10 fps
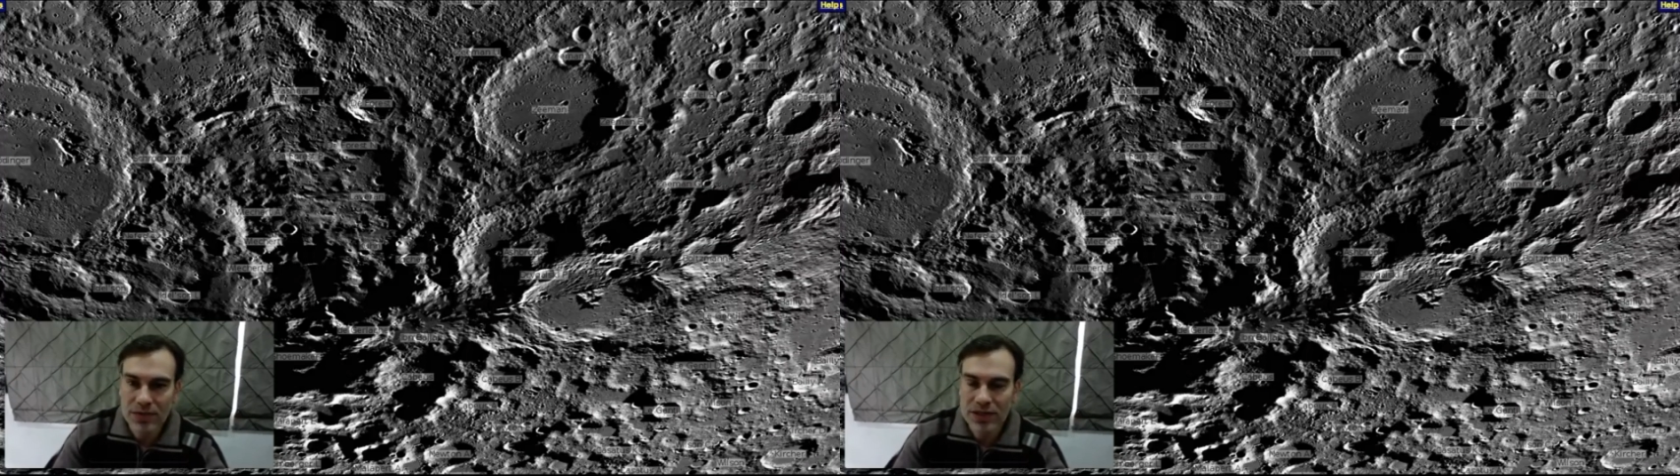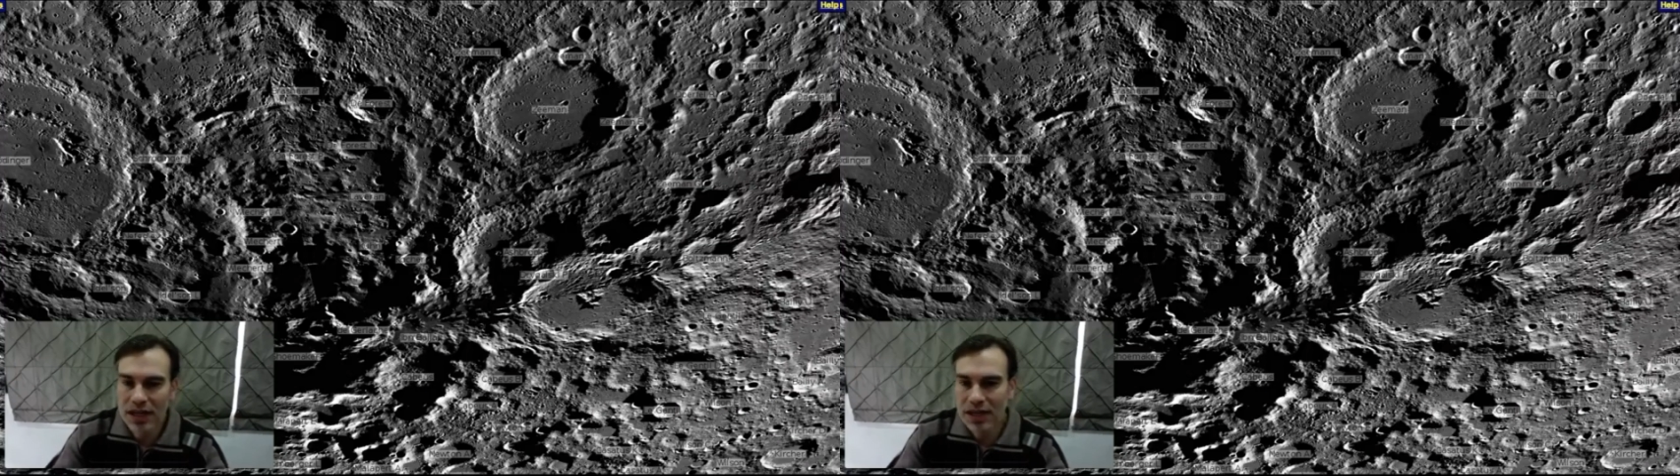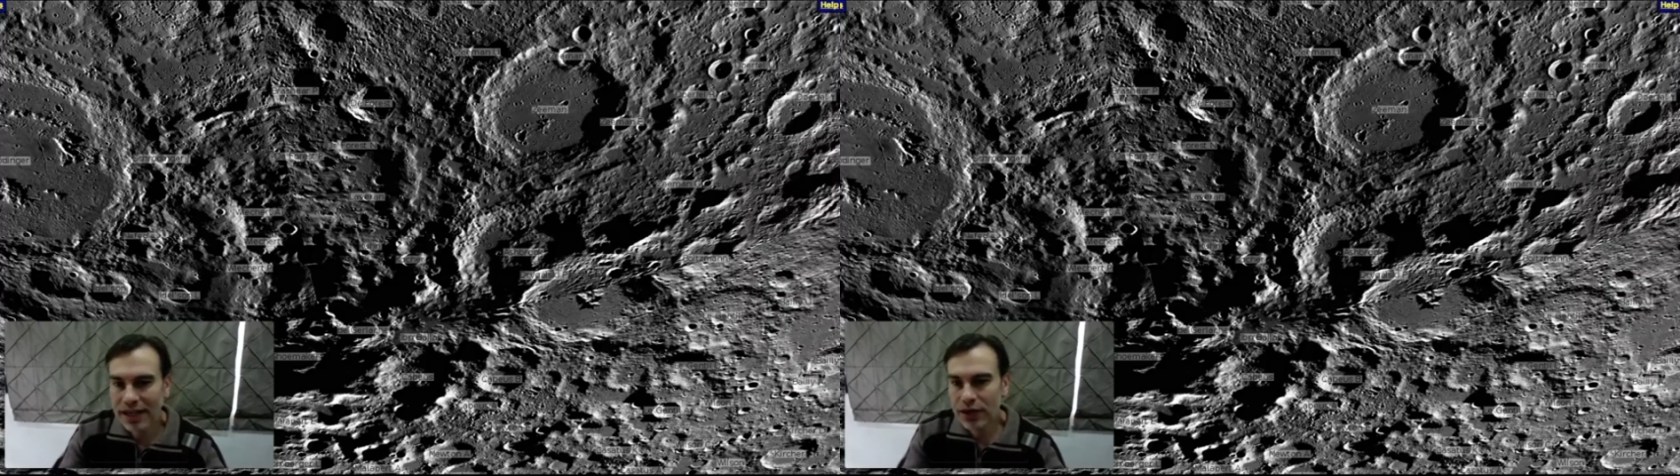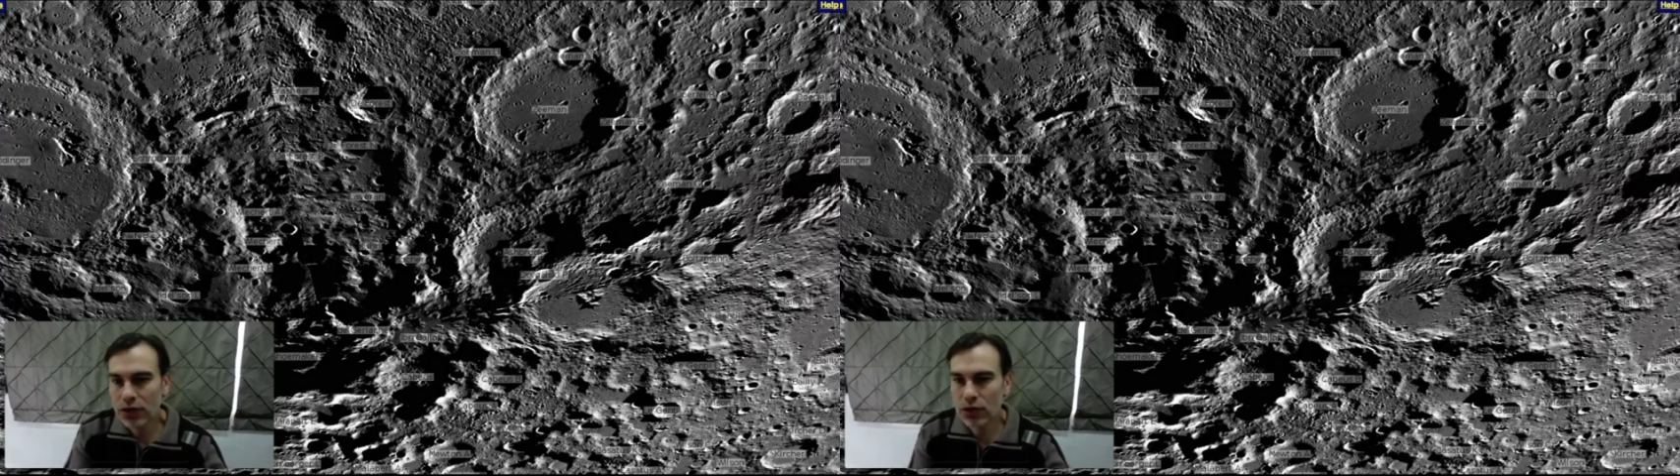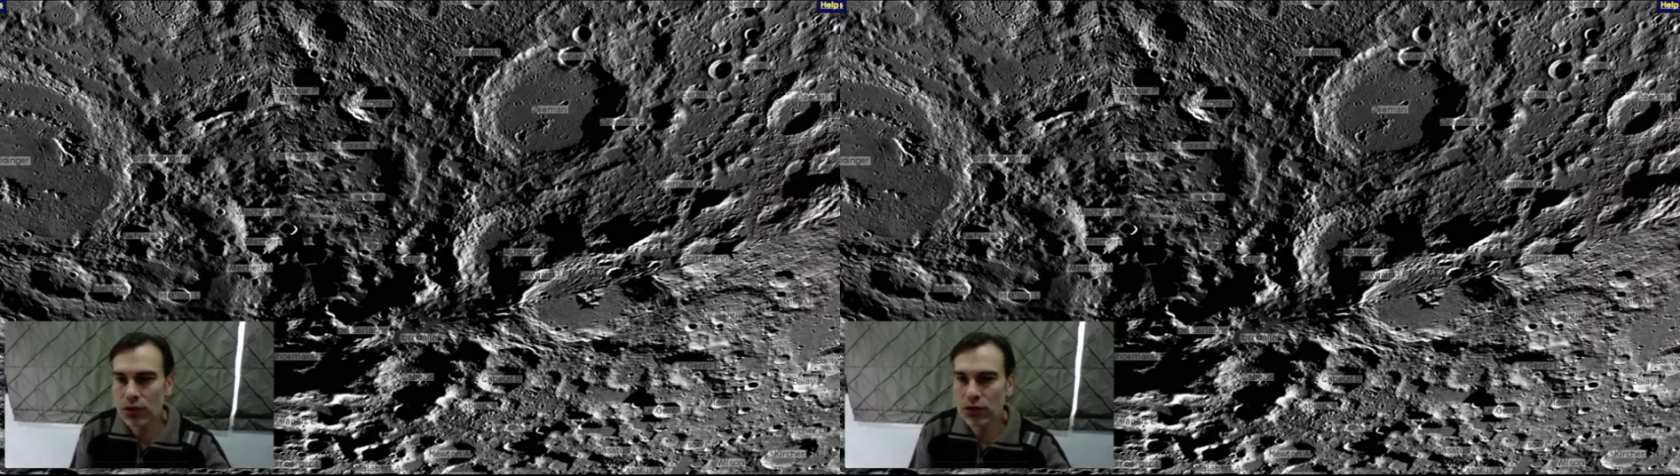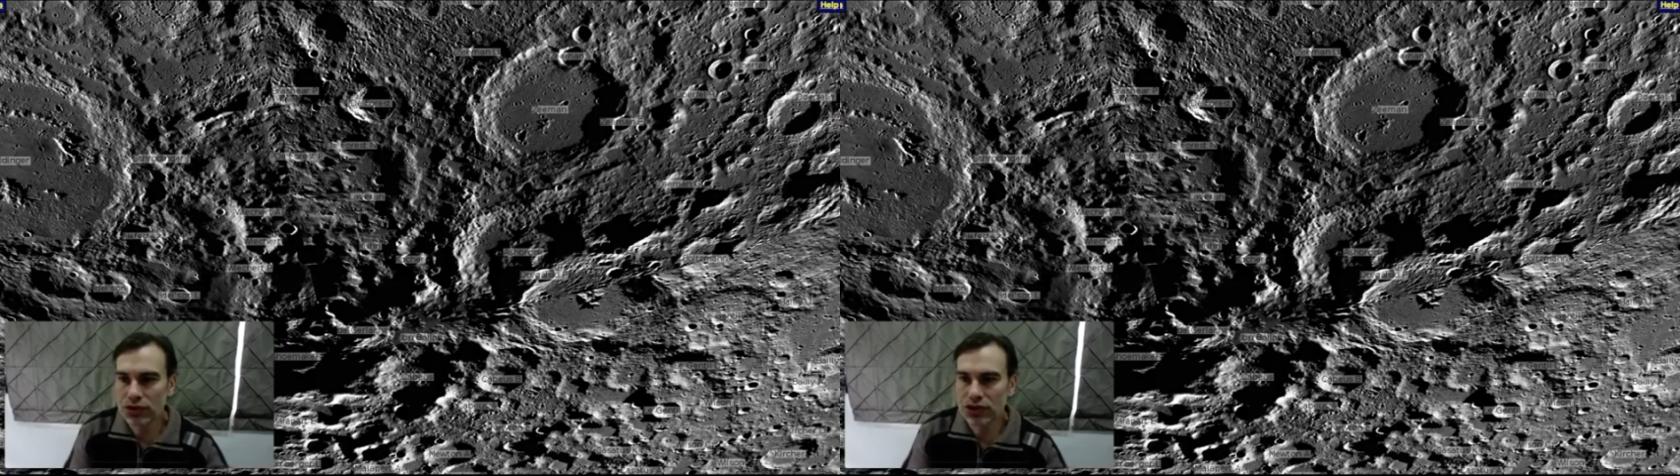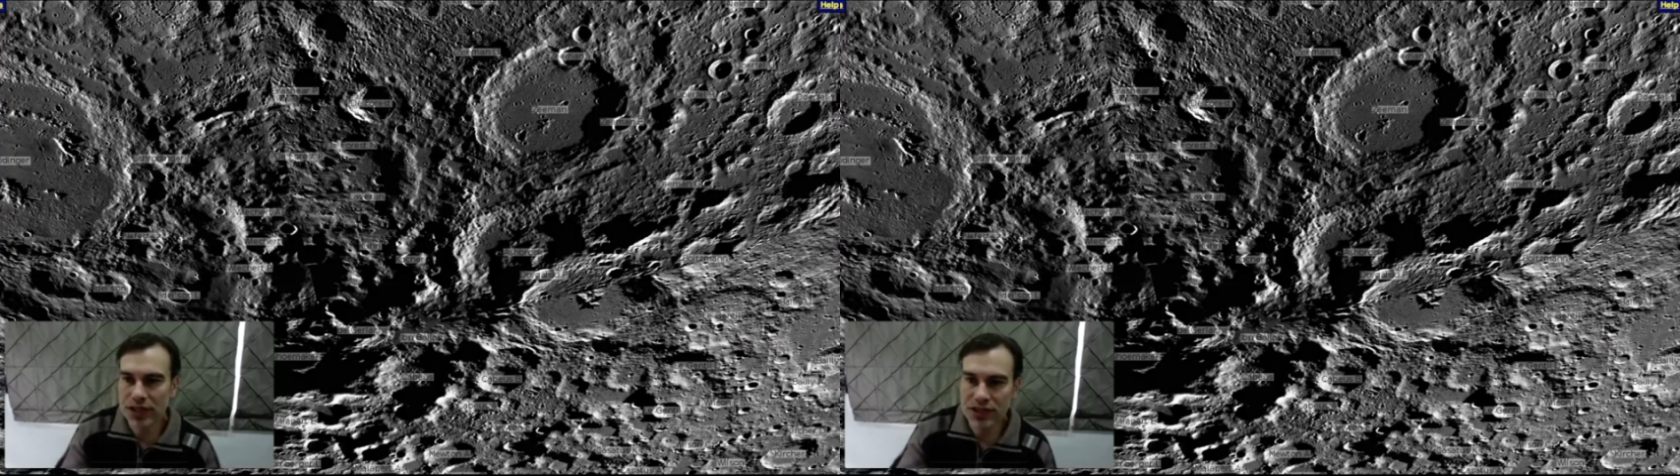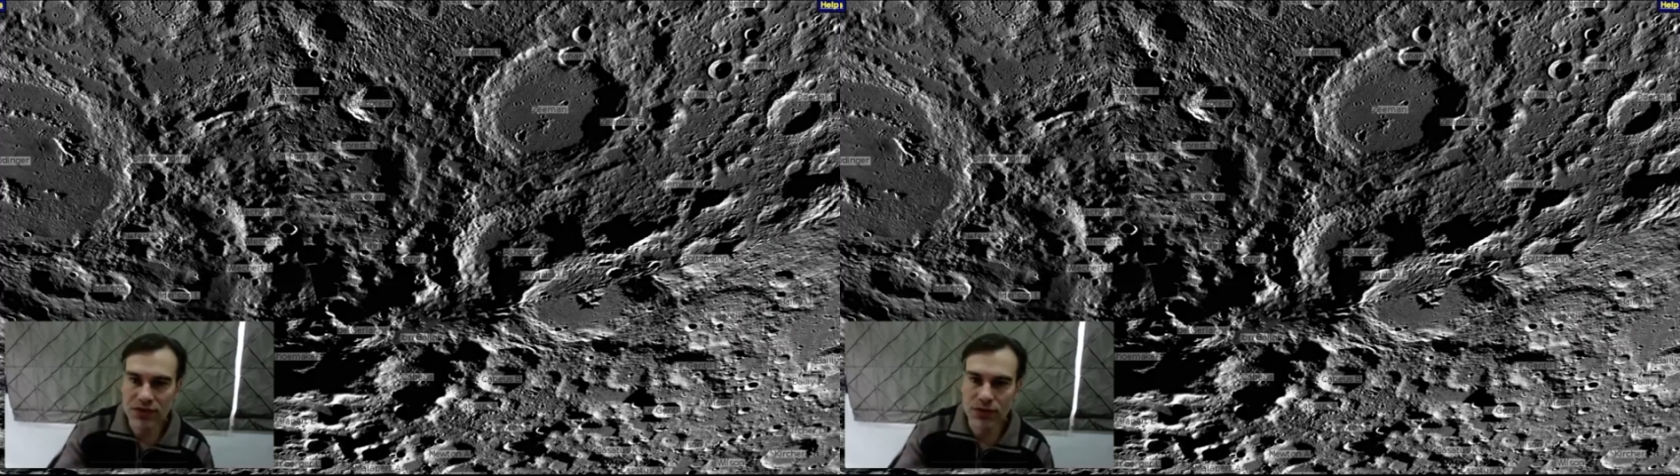It's kind of like Google changing